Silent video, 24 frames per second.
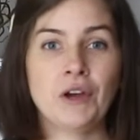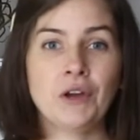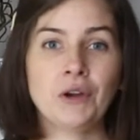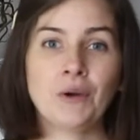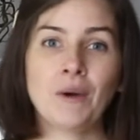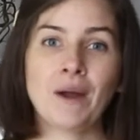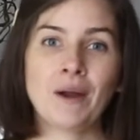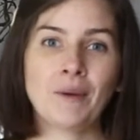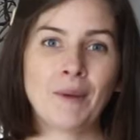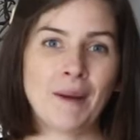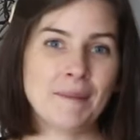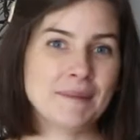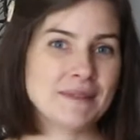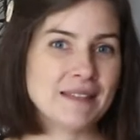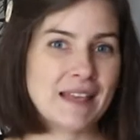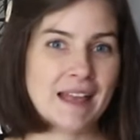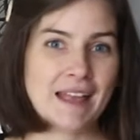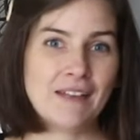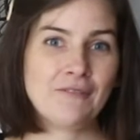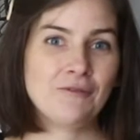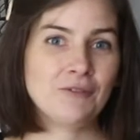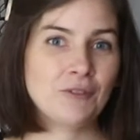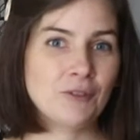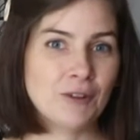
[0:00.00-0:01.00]
to our
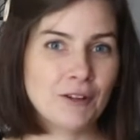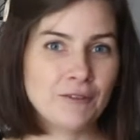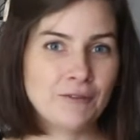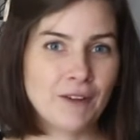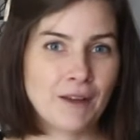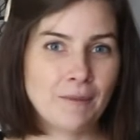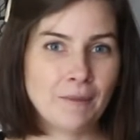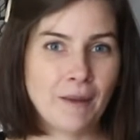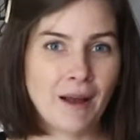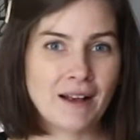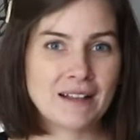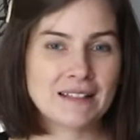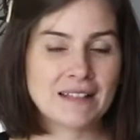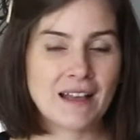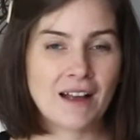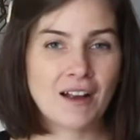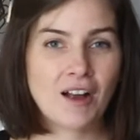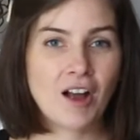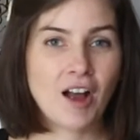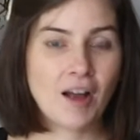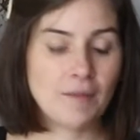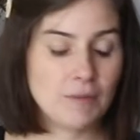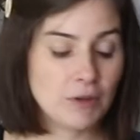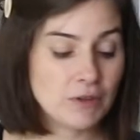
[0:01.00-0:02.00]
website,
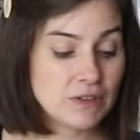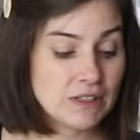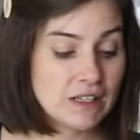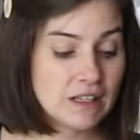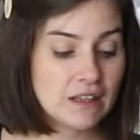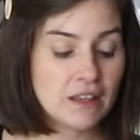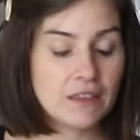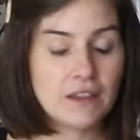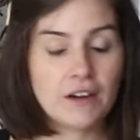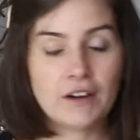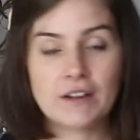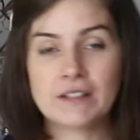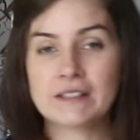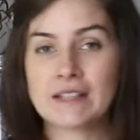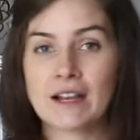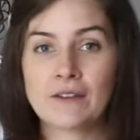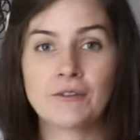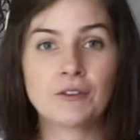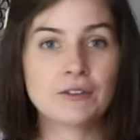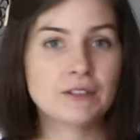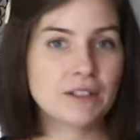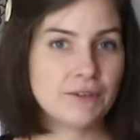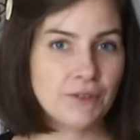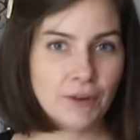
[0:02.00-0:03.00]
florafunbox.com, you'll see that there are
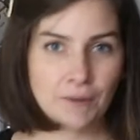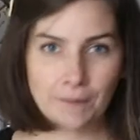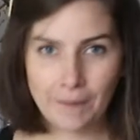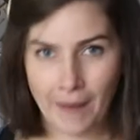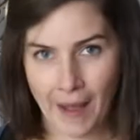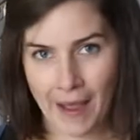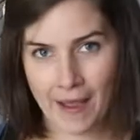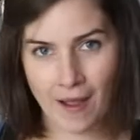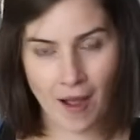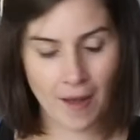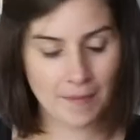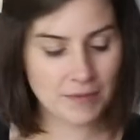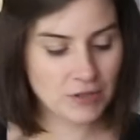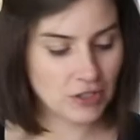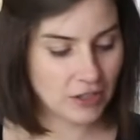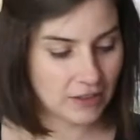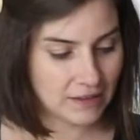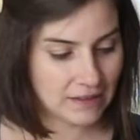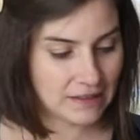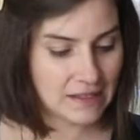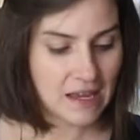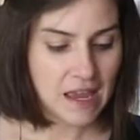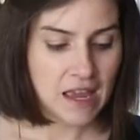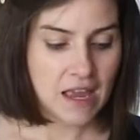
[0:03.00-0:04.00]
several different buy
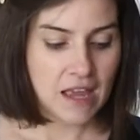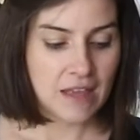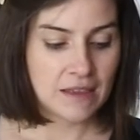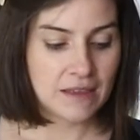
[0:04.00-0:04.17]
options.